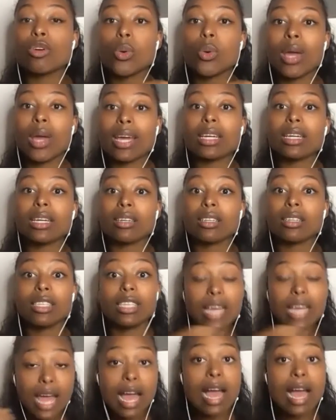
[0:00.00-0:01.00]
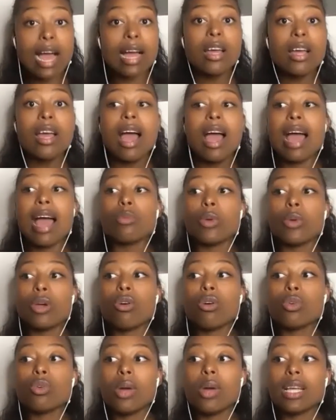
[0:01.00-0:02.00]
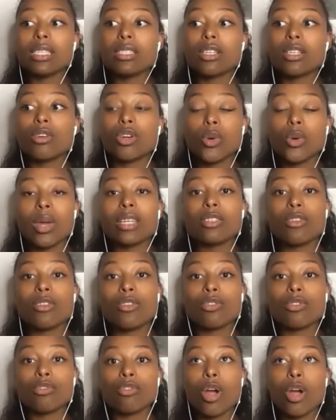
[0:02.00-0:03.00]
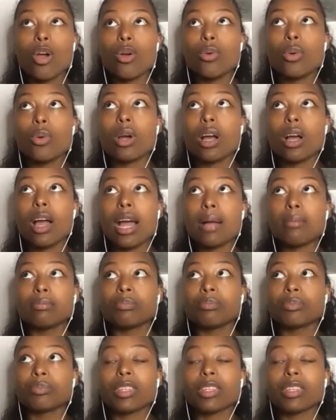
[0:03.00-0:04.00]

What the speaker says: quick. Yeah. And we're always so quick to throw the